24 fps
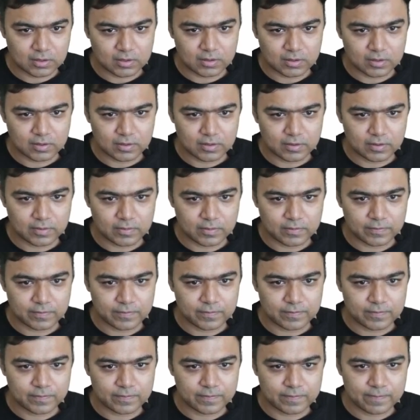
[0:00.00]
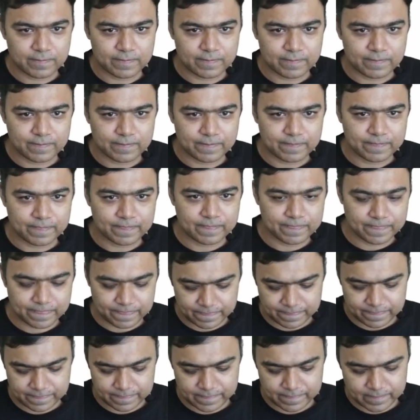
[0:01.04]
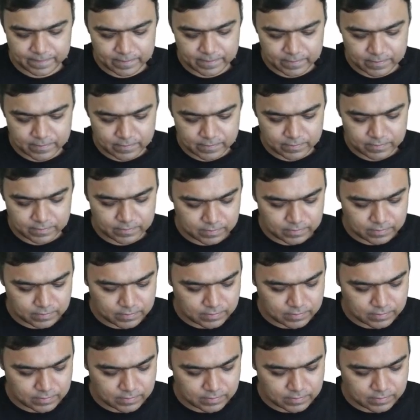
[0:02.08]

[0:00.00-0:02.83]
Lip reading: (silence)